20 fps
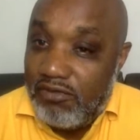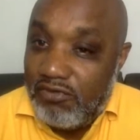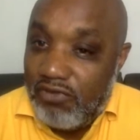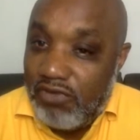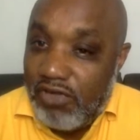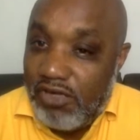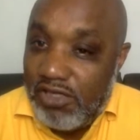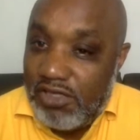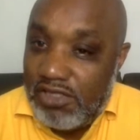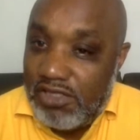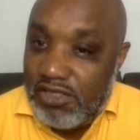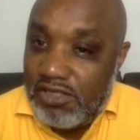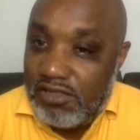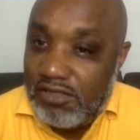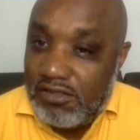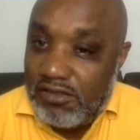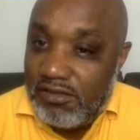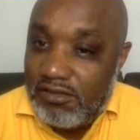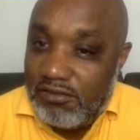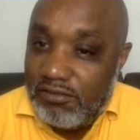
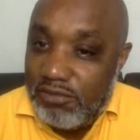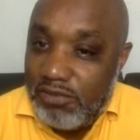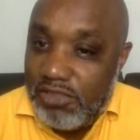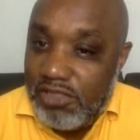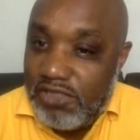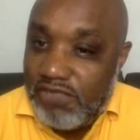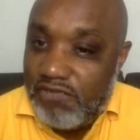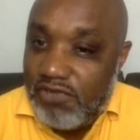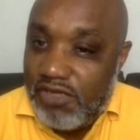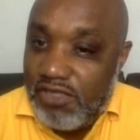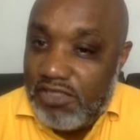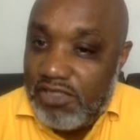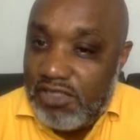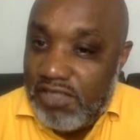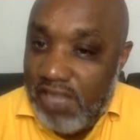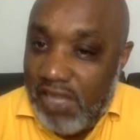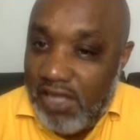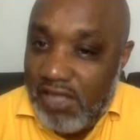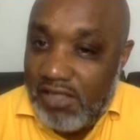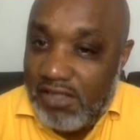Virgin, British
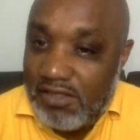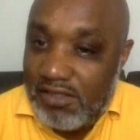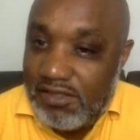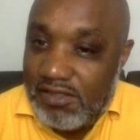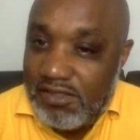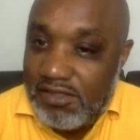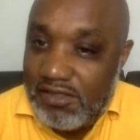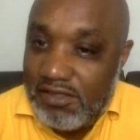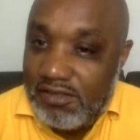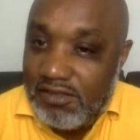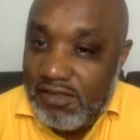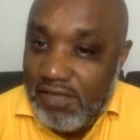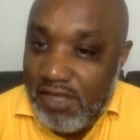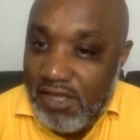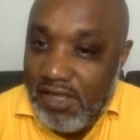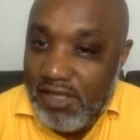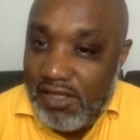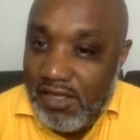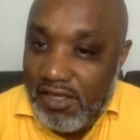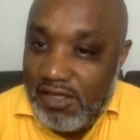Virgin Islands. See,
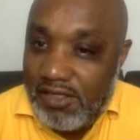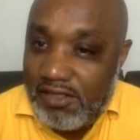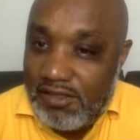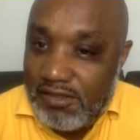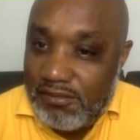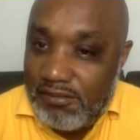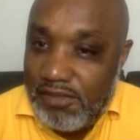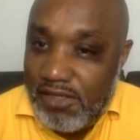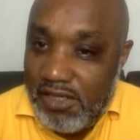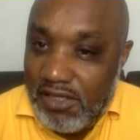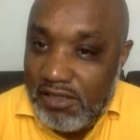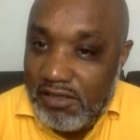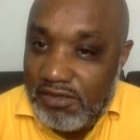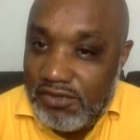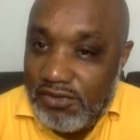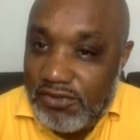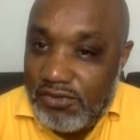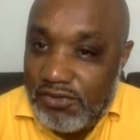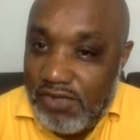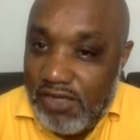I'll get it
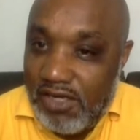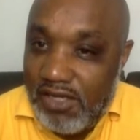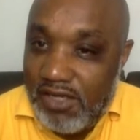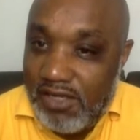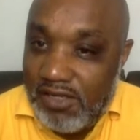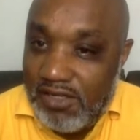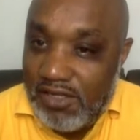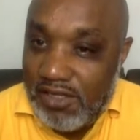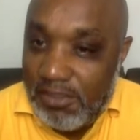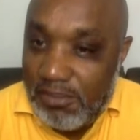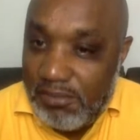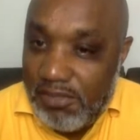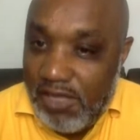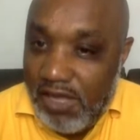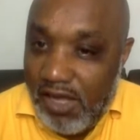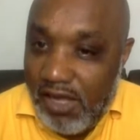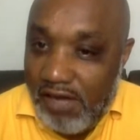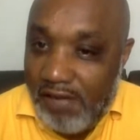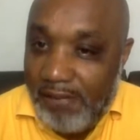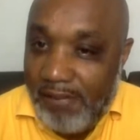sooner or later. I'll be
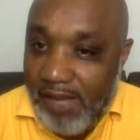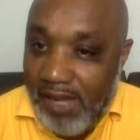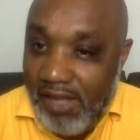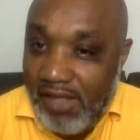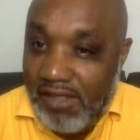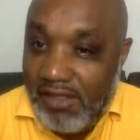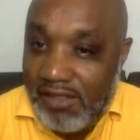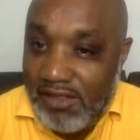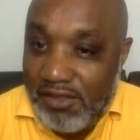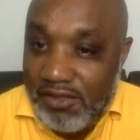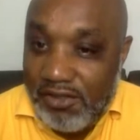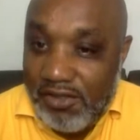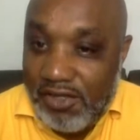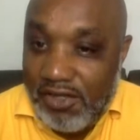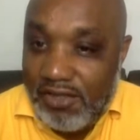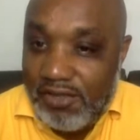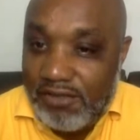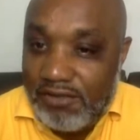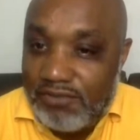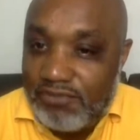automatic,
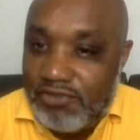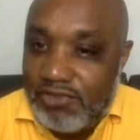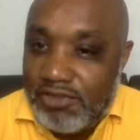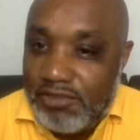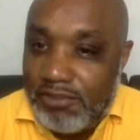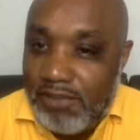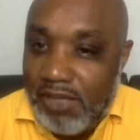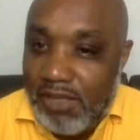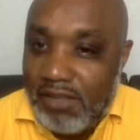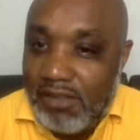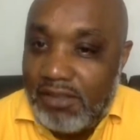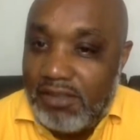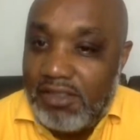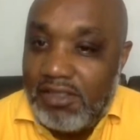Leona. Don't feel bad.